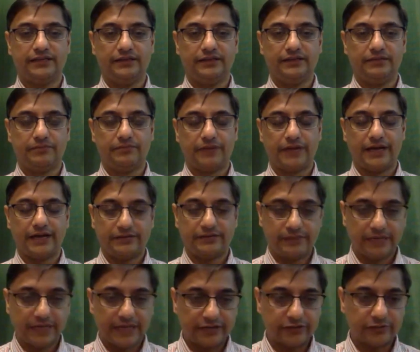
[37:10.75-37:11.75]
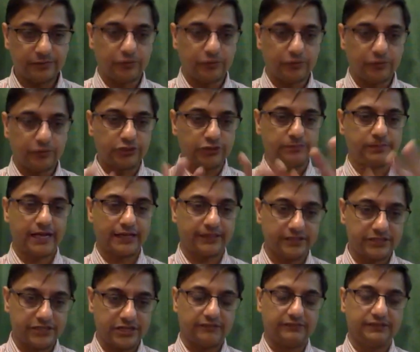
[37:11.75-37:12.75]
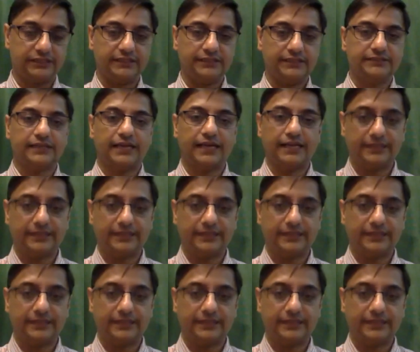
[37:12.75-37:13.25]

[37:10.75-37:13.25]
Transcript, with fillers: empire began to push back the Javanese.